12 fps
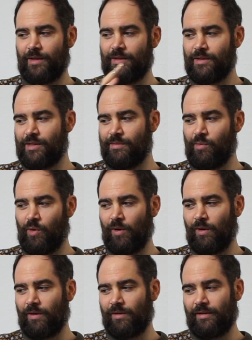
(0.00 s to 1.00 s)
some
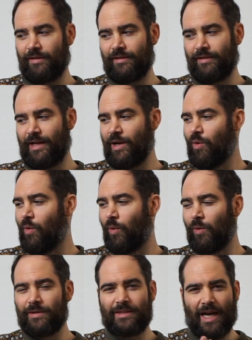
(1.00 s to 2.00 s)
more like
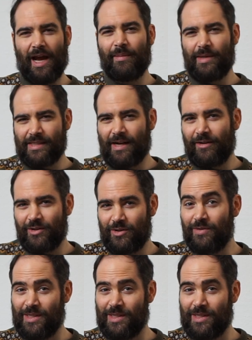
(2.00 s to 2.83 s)
old-timey sounding tune.